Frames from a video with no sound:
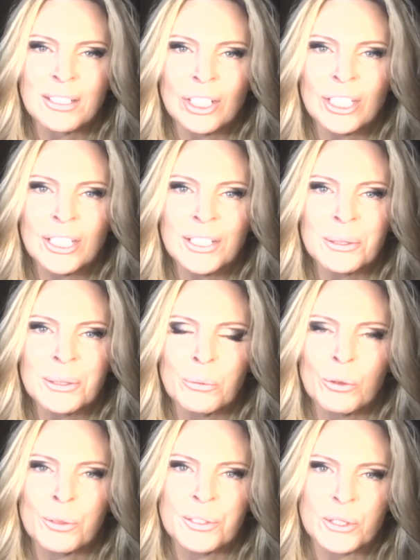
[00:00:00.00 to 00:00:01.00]
little
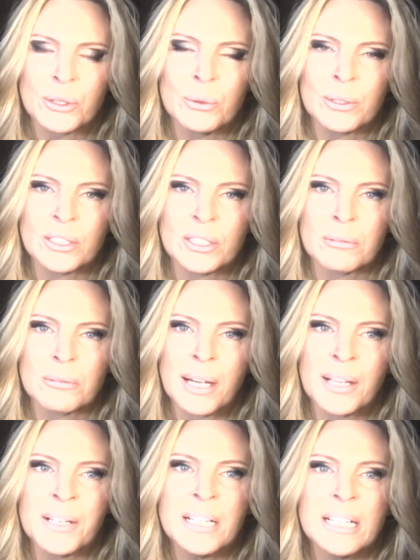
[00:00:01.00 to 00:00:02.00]
more towards the red.